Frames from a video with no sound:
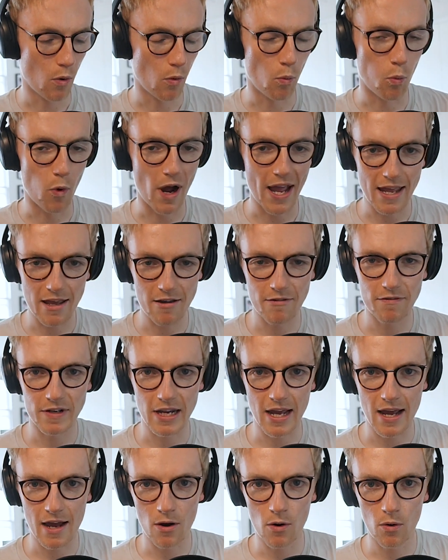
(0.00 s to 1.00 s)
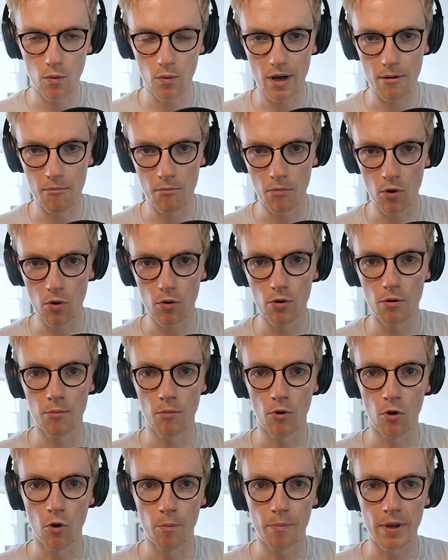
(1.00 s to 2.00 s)
wave now where more and
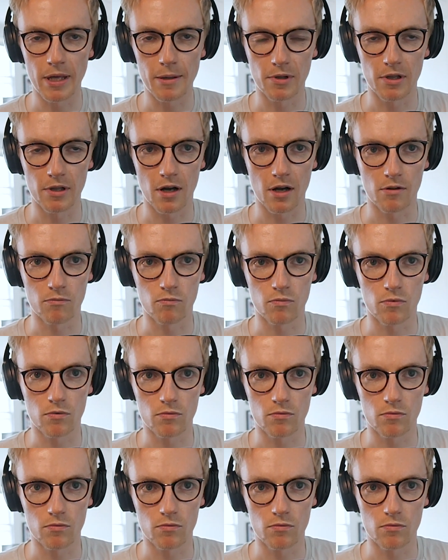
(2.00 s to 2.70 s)
more people are